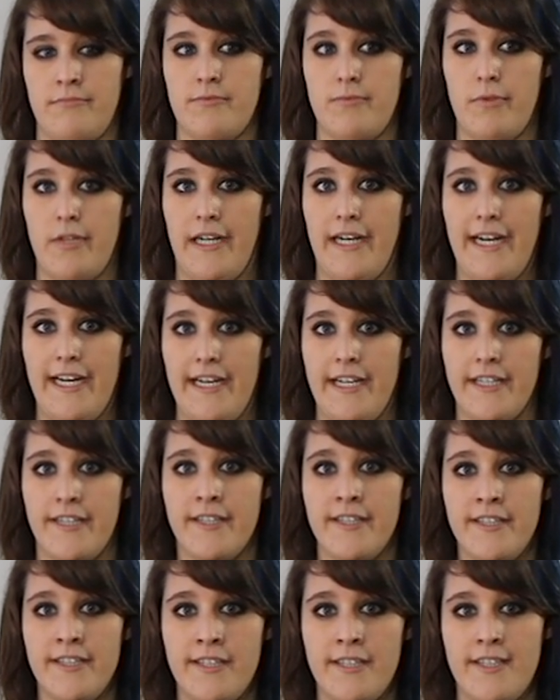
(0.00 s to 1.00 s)
"Why?"
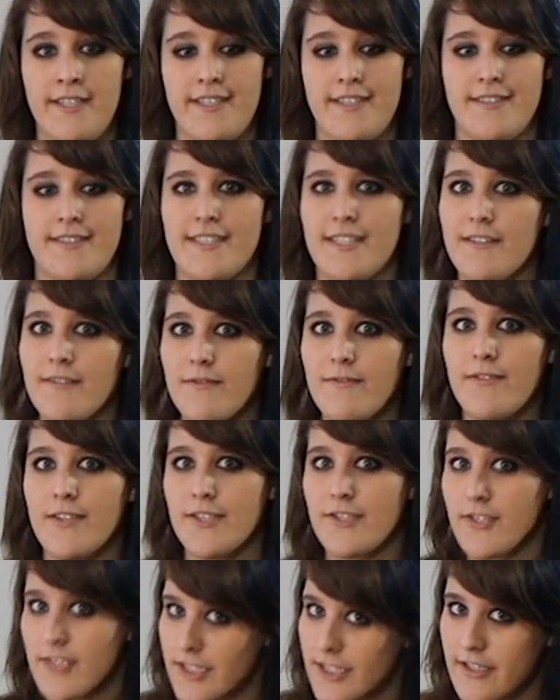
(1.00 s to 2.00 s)
He's like, "For
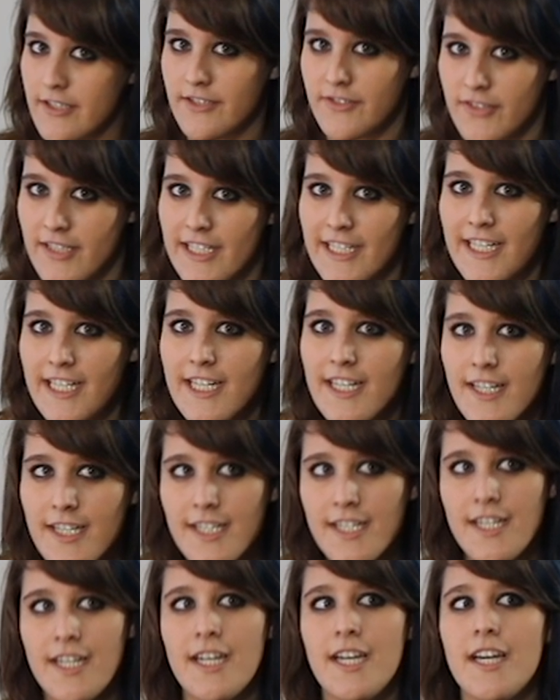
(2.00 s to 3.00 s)
trick-or-treating?"
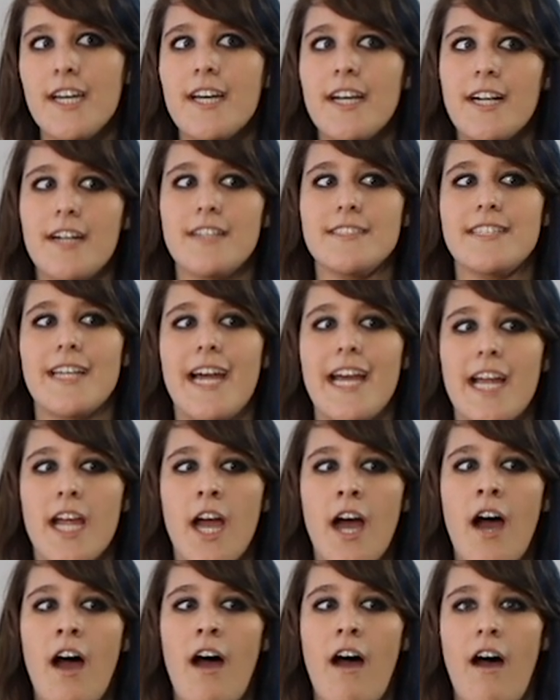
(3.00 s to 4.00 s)
And I was like,
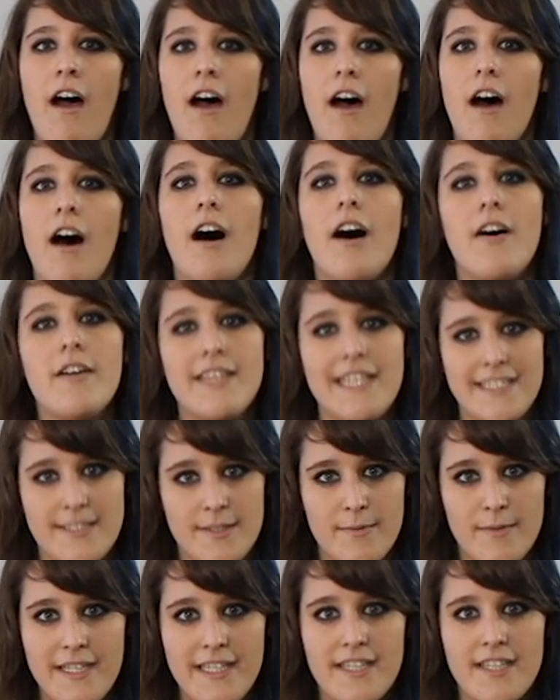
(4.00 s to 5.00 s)
"Oh,
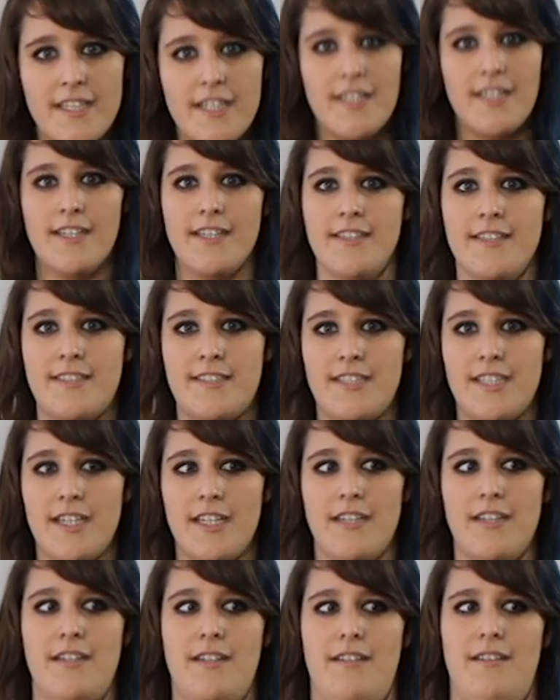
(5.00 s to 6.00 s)
that's real.
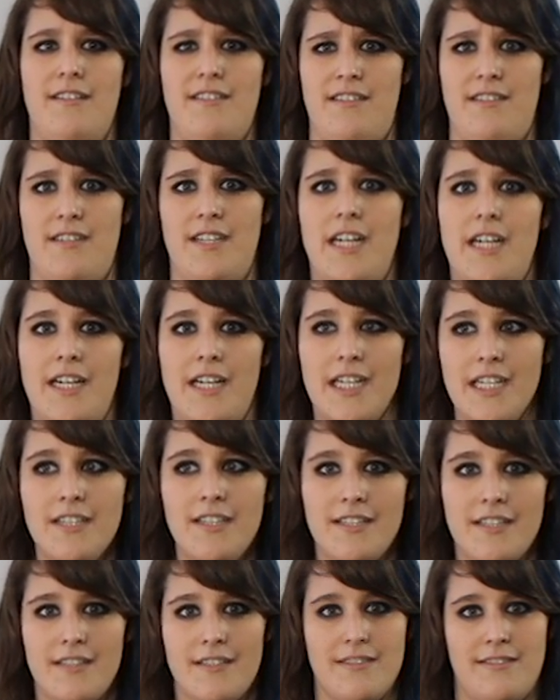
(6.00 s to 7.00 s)
So, I
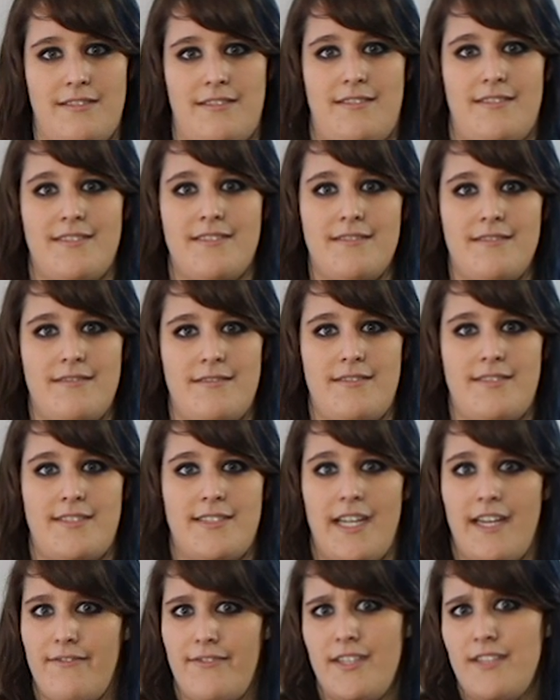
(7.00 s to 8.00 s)
don't,
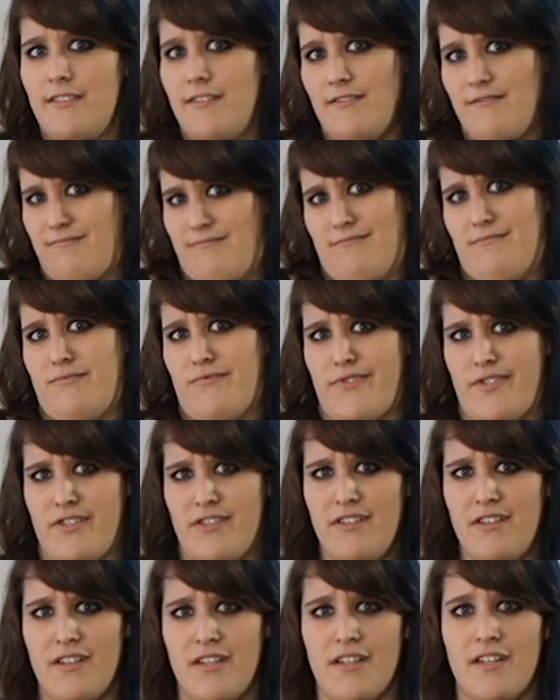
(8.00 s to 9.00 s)
7?
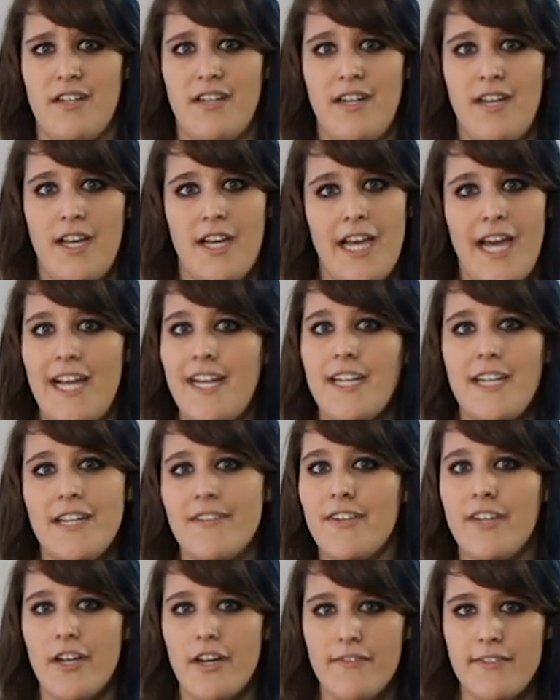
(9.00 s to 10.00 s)
Sure." I didn't
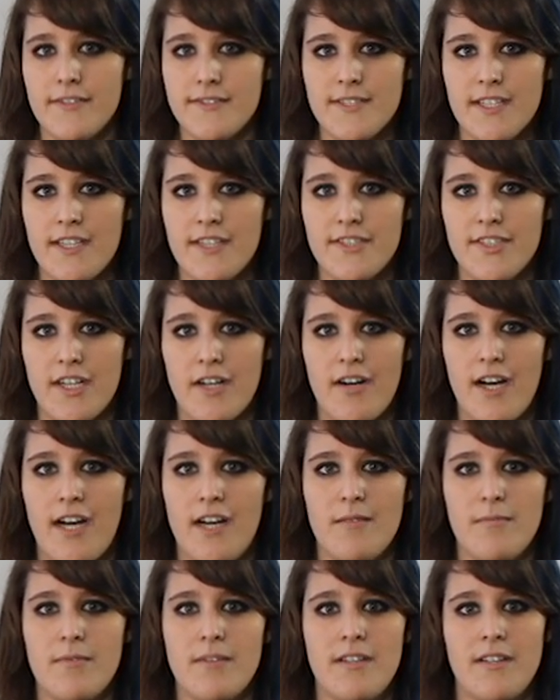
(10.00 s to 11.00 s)
even know if he was going to show
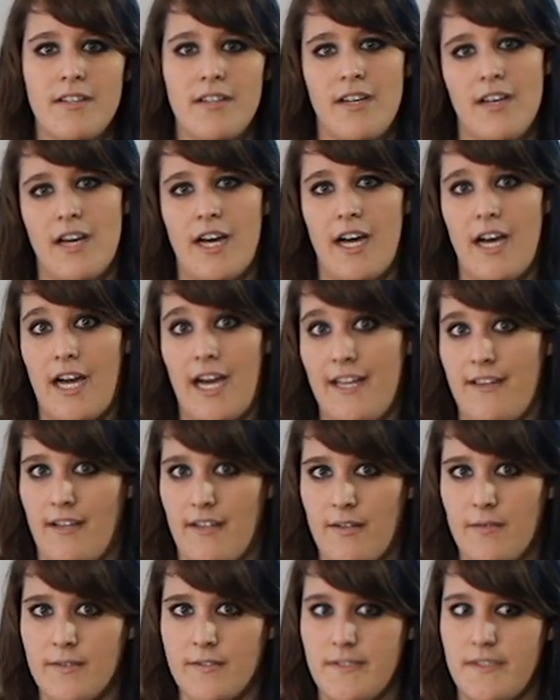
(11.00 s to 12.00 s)
up. I
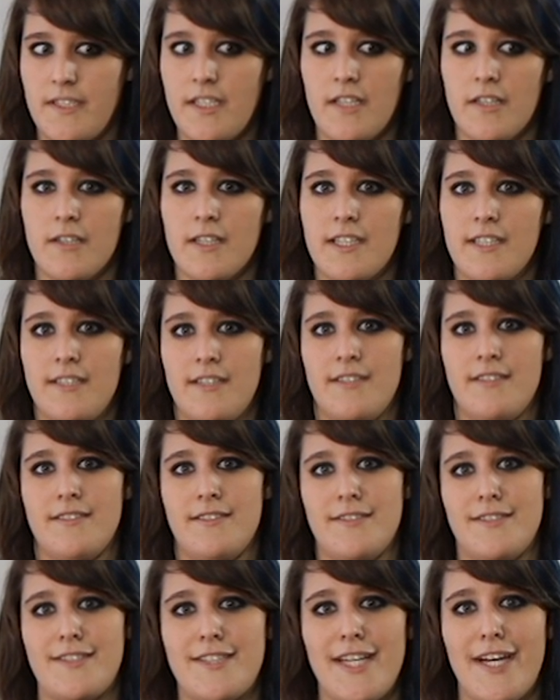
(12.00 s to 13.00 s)
thought it was a joke.
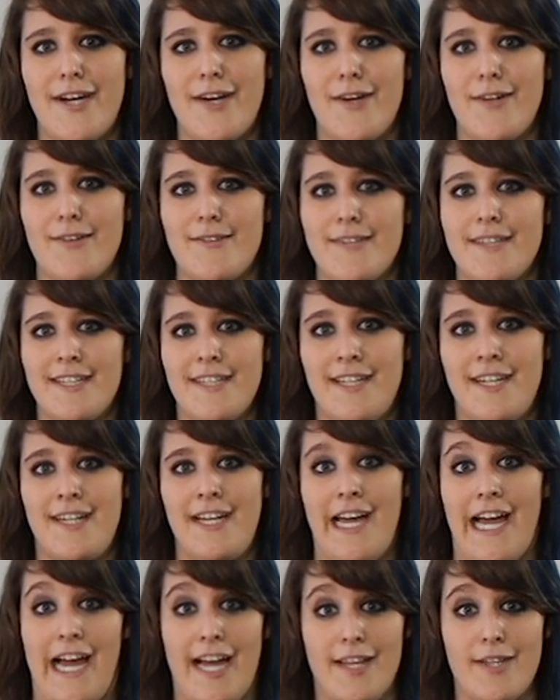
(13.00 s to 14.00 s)
So,
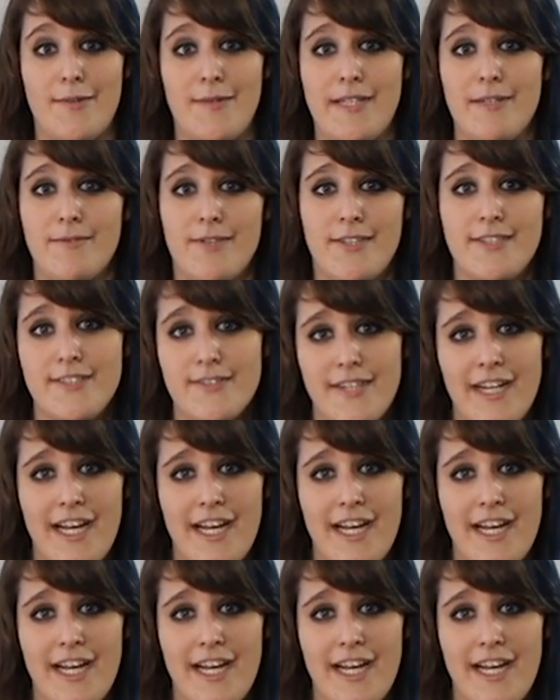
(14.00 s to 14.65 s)
Halloween rolls